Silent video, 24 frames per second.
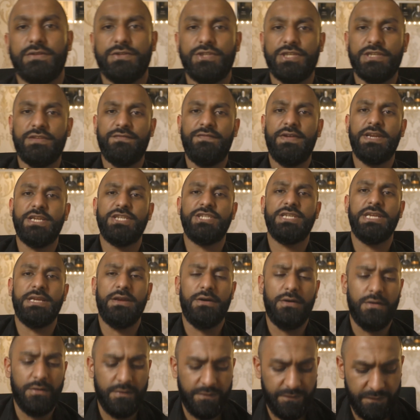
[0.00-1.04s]
just finishing
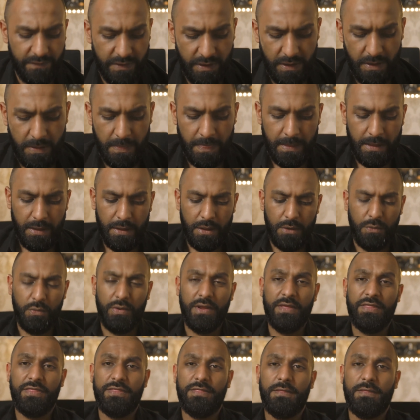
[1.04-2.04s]
off with